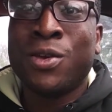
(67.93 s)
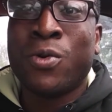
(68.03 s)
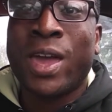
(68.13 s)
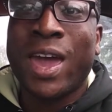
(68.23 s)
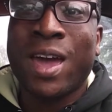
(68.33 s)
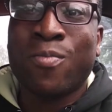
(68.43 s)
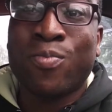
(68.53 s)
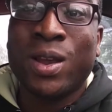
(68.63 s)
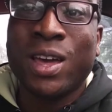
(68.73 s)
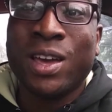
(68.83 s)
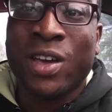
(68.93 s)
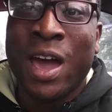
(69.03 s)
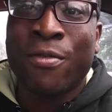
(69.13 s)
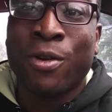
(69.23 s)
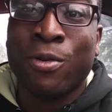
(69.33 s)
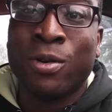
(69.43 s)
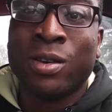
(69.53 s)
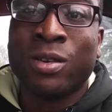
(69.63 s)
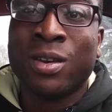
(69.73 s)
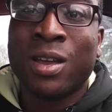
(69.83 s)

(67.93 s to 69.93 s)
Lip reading: You can't please everyone.